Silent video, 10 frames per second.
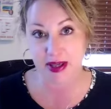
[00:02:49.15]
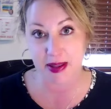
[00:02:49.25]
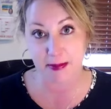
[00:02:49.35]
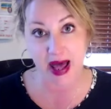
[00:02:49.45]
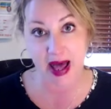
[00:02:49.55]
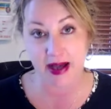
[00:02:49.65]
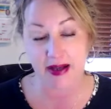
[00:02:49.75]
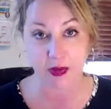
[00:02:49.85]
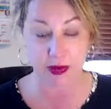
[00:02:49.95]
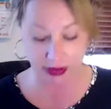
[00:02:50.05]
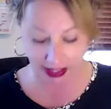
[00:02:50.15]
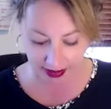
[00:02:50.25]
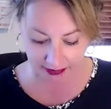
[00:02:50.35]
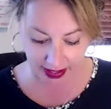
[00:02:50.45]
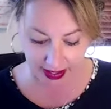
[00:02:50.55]
in the PAC, we will
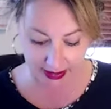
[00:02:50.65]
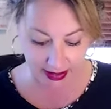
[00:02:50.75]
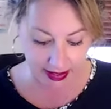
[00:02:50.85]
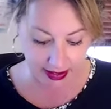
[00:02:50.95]
have a